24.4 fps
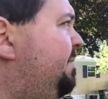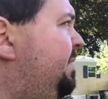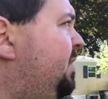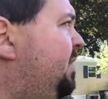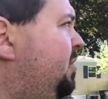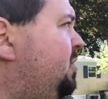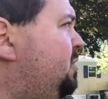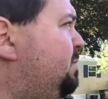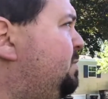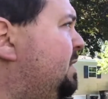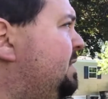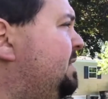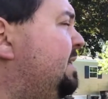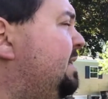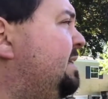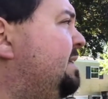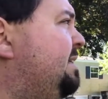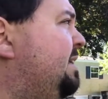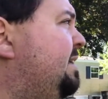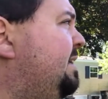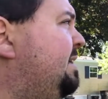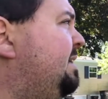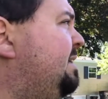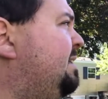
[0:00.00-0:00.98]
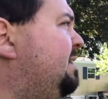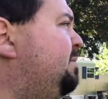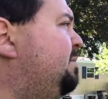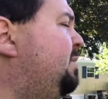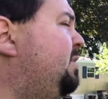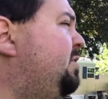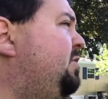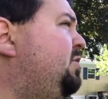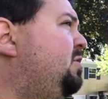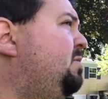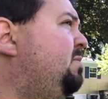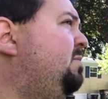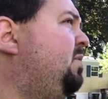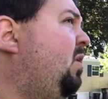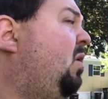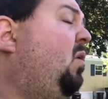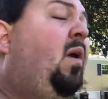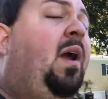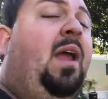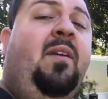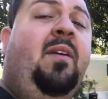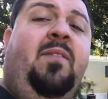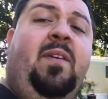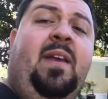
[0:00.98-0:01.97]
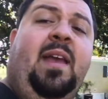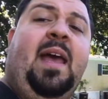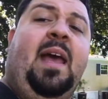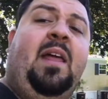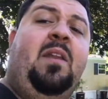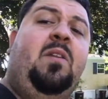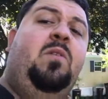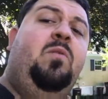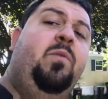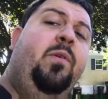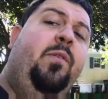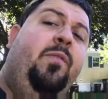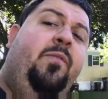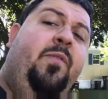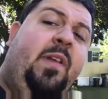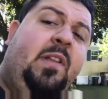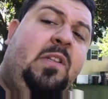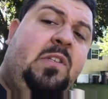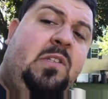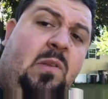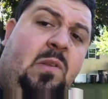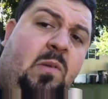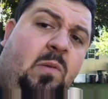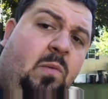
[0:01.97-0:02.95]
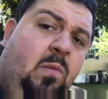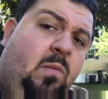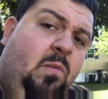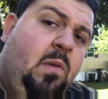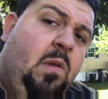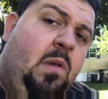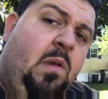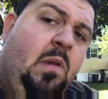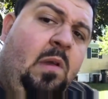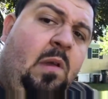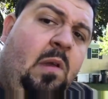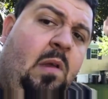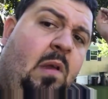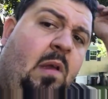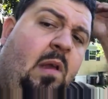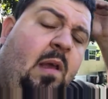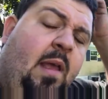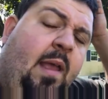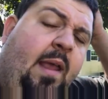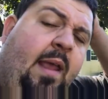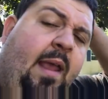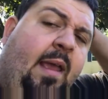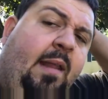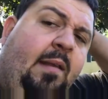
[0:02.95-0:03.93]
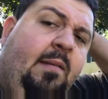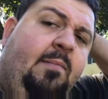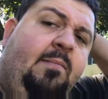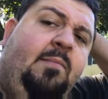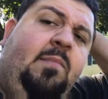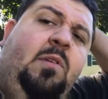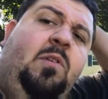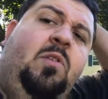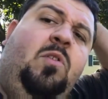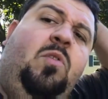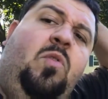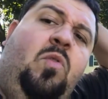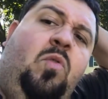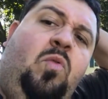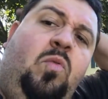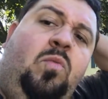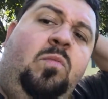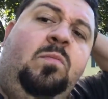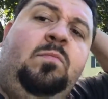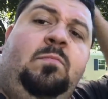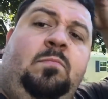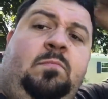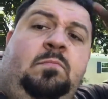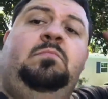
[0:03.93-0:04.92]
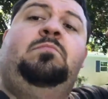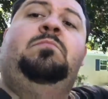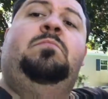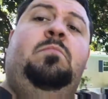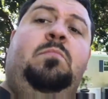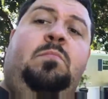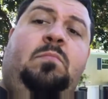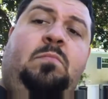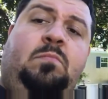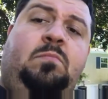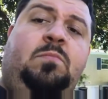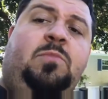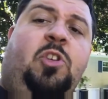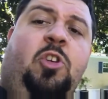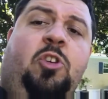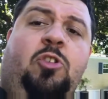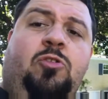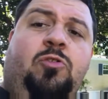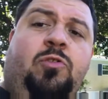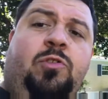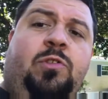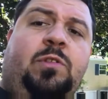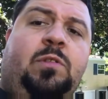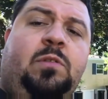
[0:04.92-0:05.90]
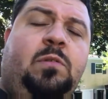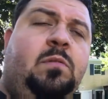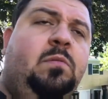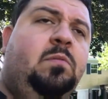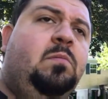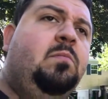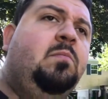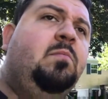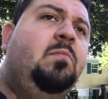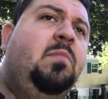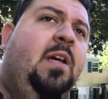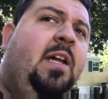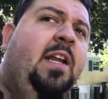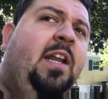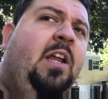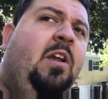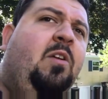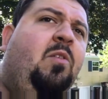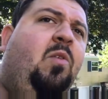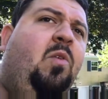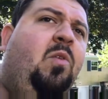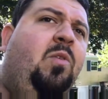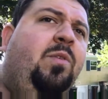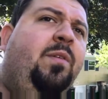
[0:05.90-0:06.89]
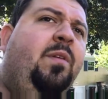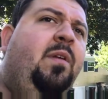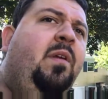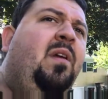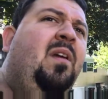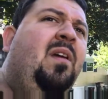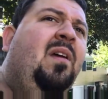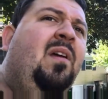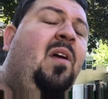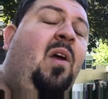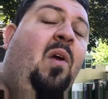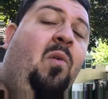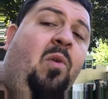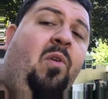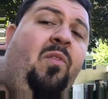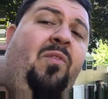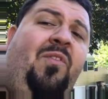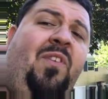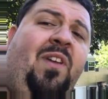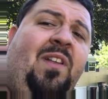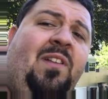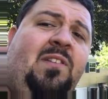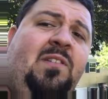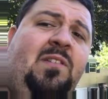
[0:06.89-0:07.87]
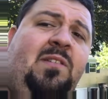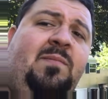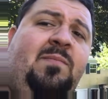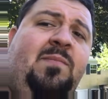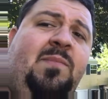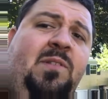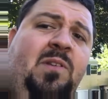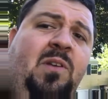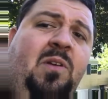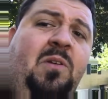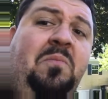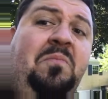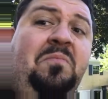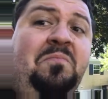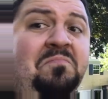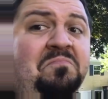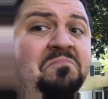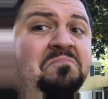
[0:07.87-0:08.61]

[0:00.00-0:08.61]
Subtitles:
told you about the antenna, the mushrooms. Oh, I even got new roof vents too. I got new, used, not a year old roof vents. So,